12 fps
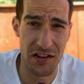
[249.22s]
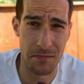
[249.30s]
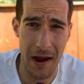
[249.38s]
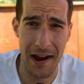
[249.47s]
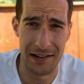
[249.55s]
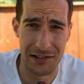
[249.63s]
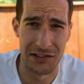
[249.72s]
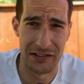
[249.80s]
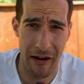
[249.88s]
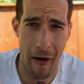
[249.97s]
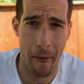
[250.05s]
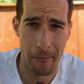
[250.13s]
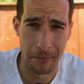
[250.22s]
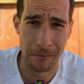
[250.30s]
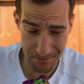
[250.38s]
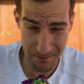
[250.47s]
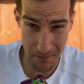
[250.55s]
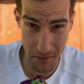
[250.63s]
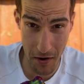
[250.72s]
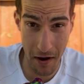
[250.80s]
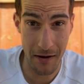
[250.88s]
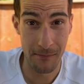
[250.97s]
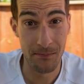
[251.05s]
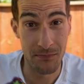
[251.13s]
bag is stale. Yeah,
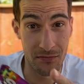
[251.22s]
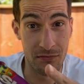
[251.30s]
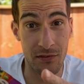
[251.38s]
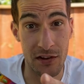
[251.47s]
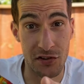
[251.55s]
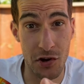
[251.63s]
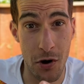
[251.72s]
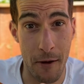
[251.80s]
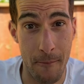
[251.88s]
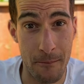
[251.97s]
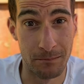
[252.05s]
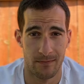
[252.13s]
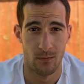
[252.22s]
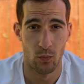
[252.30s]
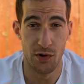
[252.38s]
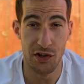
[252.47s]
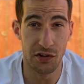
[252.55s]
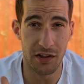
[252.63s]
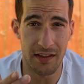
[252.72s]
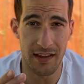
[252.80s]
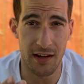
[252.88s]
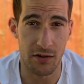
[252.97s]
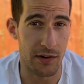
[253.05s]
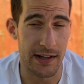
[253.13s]
let's do it. When you look at the
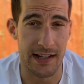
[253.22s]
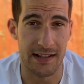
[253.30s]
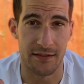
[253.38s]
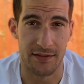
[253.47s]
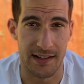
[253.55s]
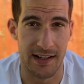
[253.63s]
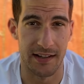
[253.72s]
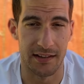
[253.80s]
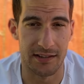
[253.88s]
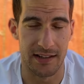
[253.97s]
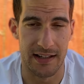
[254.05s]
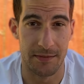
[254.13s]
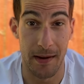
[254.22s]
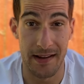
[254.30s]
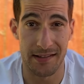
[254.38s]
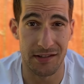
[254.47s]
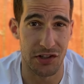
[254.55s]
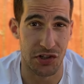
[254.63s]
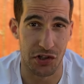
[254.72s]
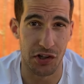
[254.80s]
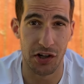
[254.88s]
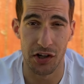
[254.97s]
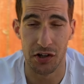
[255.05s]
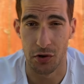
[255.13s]
ingredients of Skittles, it's basically
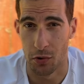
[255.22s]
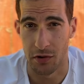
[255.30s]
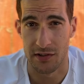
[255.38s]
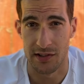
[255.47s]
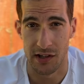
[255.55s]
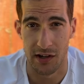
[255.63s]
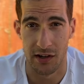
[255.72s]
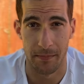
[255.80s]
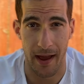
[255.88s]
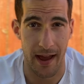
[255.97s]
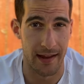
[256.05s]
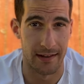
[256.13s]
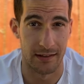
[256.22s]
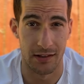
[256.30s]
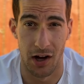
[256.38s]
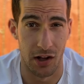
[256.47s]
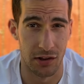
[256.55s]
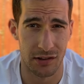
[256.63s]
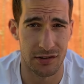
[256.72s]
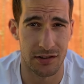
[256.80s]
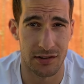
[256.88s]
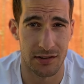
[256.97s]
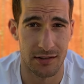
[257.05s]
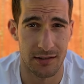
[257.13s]
sugar, corn syrup, and
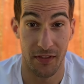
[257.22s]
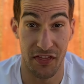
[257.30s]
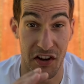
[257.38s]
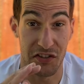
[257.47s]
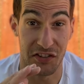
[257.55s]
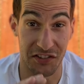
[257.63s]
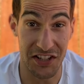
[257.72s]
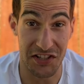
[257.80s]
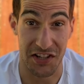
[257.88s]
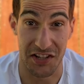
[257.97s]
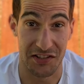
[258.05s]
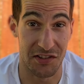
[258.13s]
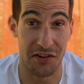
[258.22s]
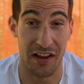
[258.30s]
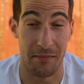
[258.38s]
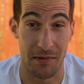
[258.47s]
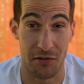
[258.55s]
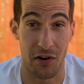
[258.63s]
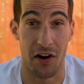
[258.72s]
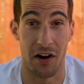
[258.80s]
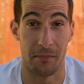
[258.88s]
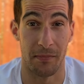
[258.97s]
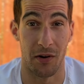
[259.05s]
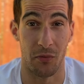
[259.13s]
colors. They're delicious, don't get me wrong,
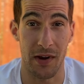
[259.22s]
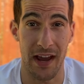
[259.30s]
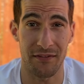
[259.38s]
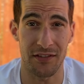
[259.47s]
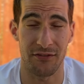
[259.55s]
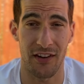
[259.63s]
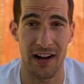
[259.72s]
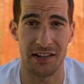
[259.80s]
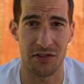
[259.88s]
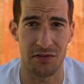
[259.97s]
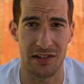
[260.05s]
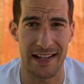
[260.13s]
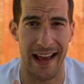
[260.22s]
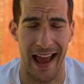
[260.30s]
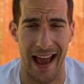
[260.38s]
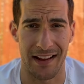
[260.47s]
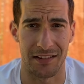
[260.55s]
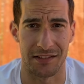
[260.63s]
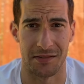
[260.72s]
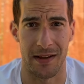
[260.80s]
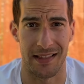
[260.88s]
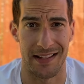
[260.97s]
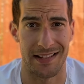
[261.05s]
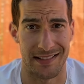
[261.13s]
but we have to find a unique angle to make
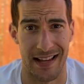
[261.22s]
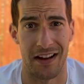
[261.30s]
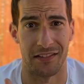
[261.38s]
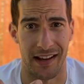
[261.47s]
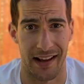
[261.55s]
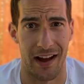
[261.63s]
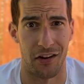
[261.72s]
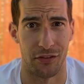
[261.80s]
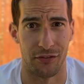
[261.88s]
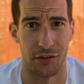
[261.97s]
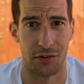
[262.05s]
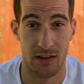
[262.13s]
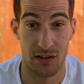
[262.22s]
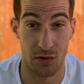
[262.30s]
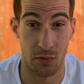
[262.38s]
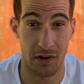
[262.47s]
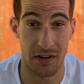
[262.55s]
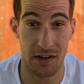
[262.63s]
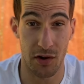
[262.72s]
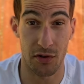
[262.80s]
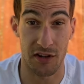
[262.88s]
these sound like a health food. So we're gonna go the